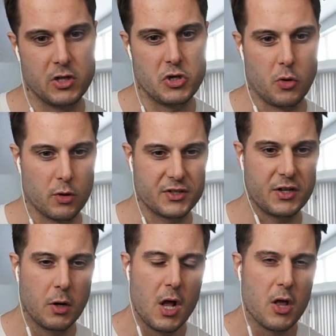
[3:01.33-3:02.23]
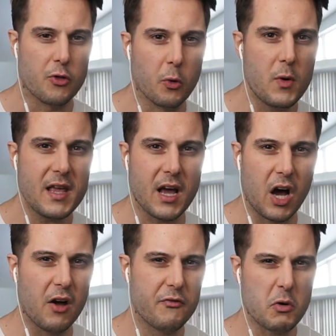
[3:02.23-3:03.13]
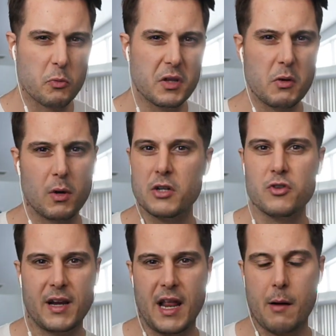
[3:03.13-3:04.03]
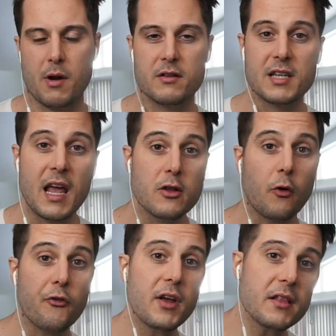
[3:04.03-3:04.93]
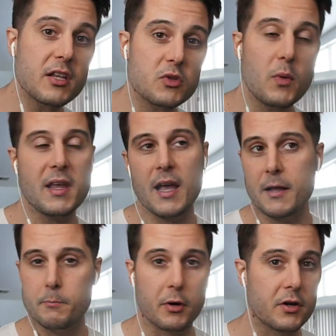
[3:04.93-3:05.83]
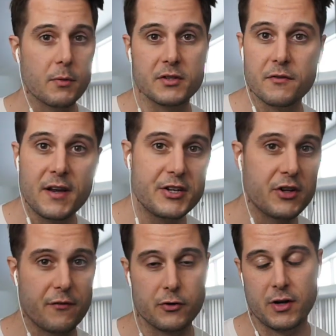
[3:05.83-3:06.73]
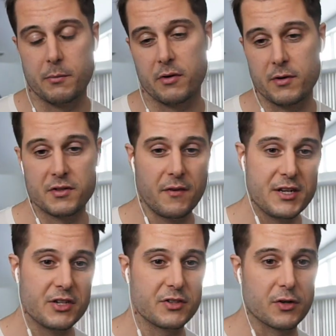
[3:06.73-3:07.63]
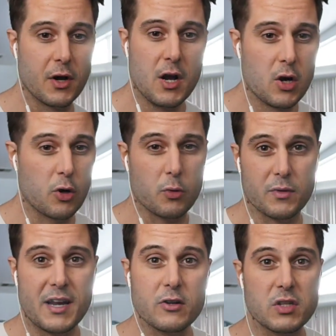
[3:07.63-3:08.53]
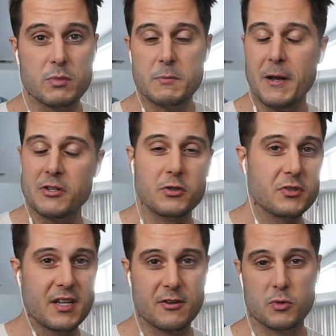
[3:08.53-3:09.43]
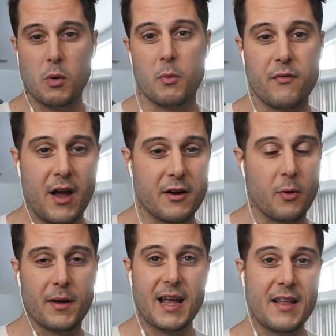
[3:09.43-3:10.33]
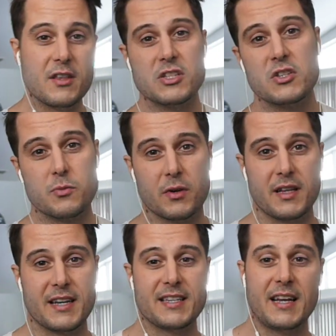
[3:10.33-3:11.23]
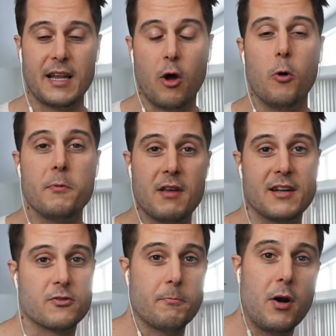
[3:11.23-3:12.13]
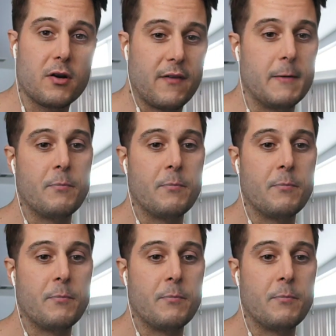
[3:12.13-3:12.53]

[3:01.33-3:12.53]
the door. So the week of, you really want to try and hammer it out and say, hey, don't forget this weekend, book your reservation if you're trying to book reservations, or here's some specials, here's what we've got going on. This is really exciting. I hope you guys are a part of it.